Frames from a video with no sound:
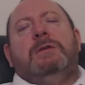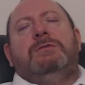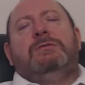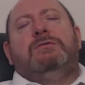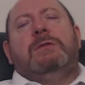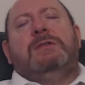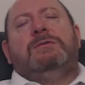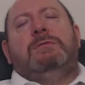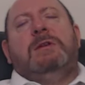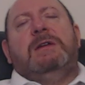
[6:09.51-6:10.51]

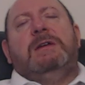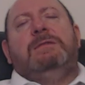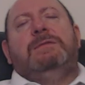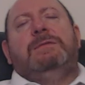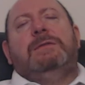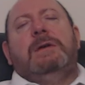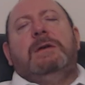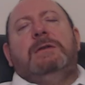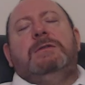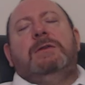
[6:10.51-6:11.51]
stress relief,
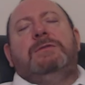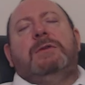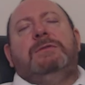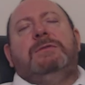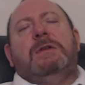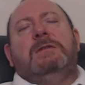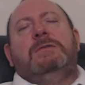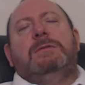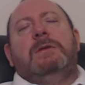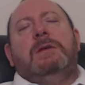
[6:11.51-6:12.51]
you know, those
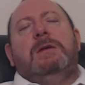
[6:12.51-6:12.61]
things.